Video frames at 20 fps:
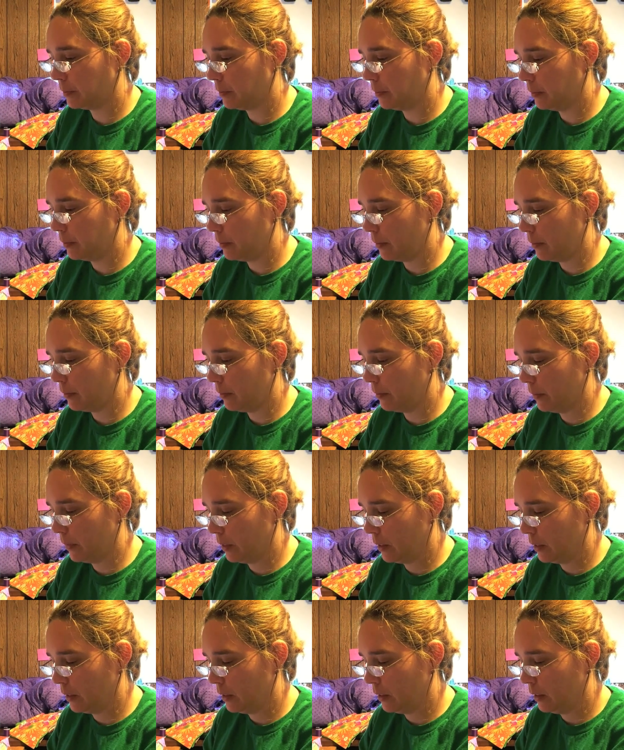
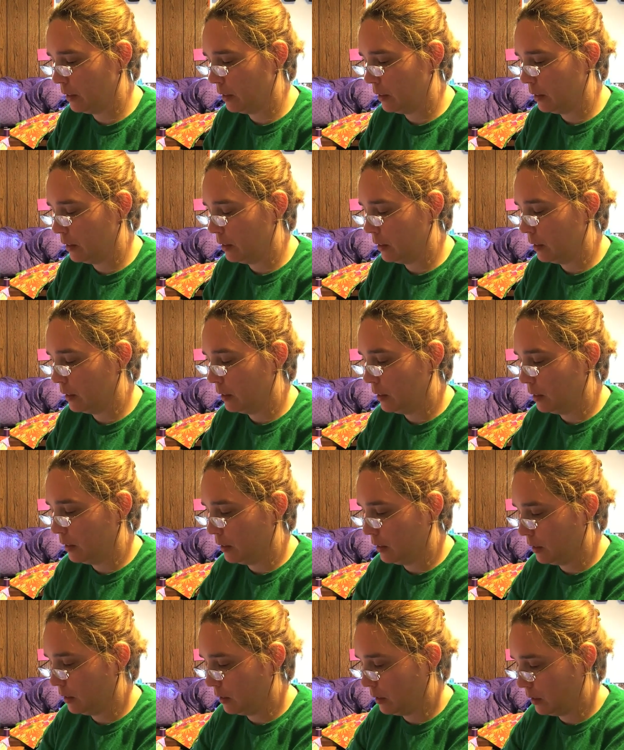
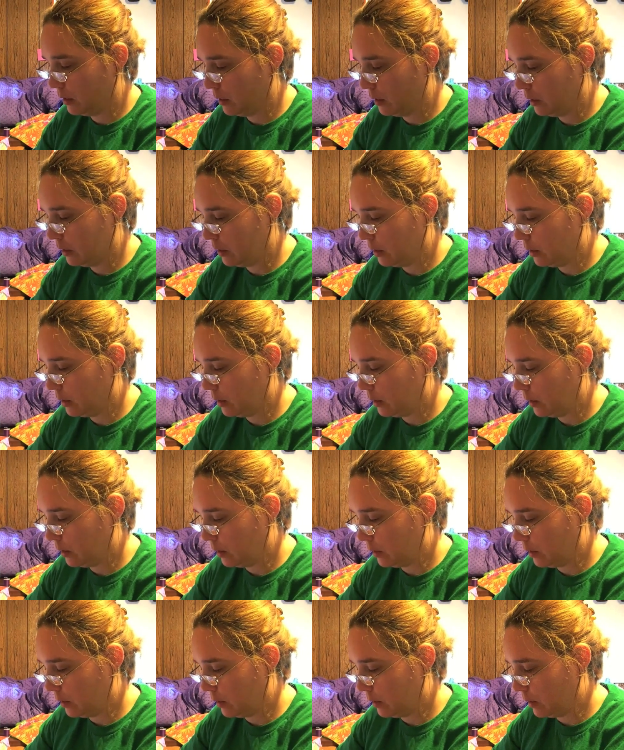
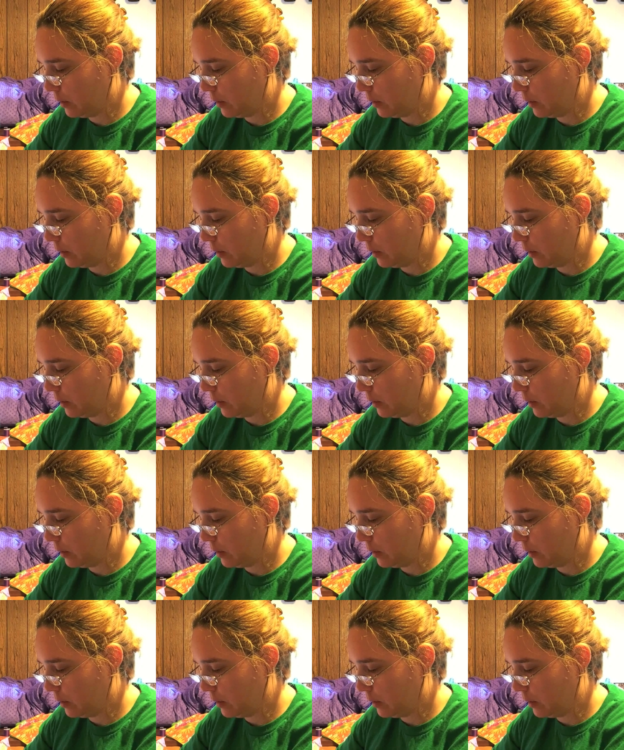[no speech]